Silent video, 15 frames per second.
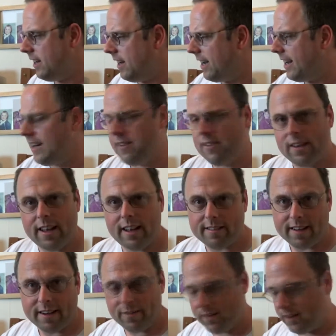Again, like I
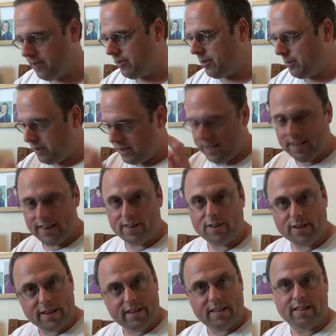say, video shop. All
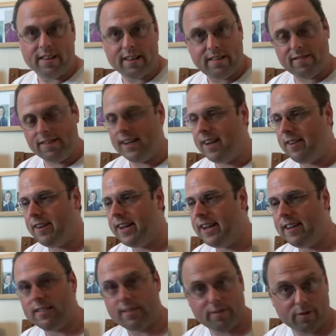these 3
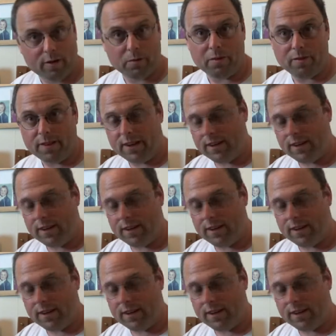DVDs are from the